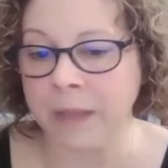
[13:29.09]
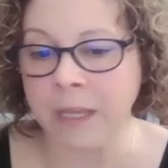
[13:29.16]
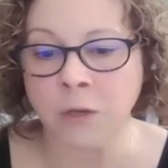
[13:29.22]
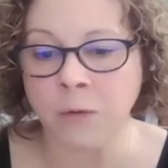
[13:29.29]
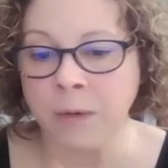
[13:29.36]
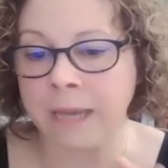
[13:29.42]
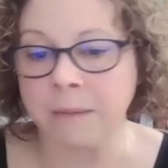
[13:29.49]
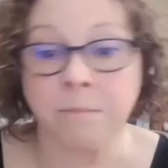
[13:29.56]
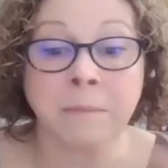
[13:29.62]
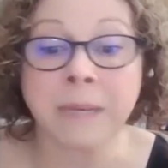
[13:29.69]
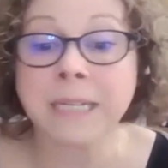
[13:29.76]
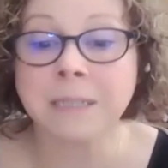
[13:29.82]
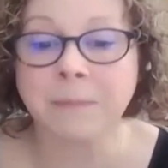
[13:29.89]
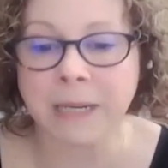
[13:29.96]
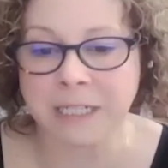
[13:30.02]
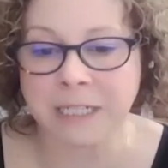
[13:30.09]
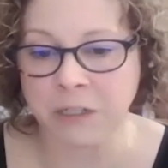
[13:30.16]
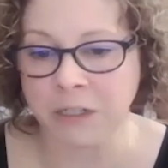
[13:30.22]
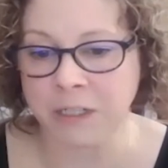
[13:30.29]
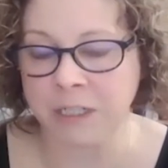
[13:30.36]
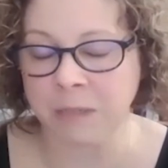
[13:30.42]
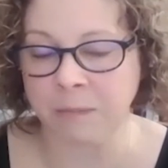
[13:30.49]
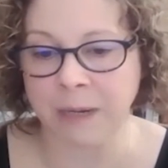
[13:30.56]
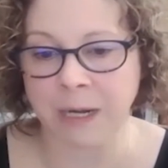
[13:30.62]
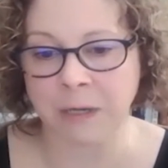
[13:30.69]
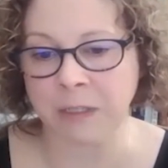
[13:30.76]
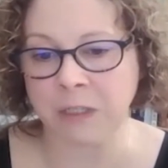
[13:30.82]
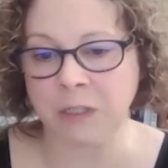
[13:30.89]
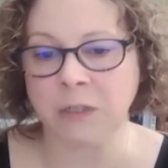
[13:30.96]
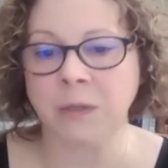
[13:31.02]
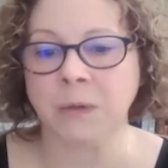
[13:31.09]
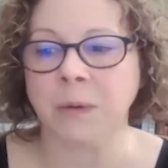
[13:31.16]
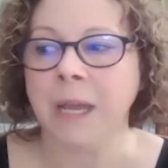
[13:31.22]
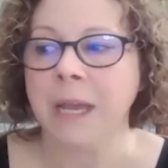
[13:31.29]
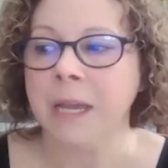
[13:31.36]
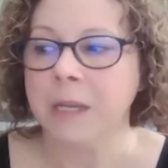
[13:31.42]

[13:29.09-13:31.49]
you get mixed messages to parents too.